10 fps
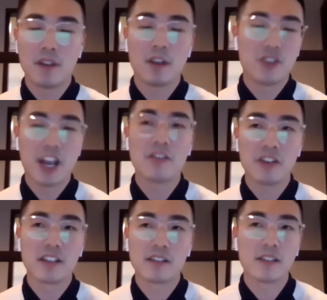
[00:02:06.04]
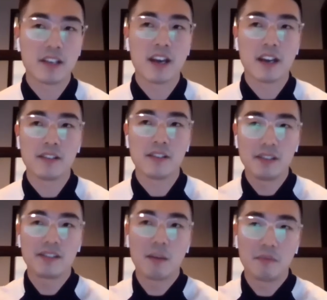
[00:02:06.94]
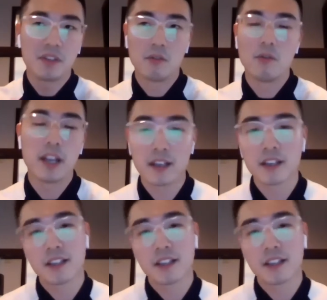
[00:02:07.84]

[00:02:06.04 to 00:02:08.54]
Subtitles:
change it, yeah, in some degree.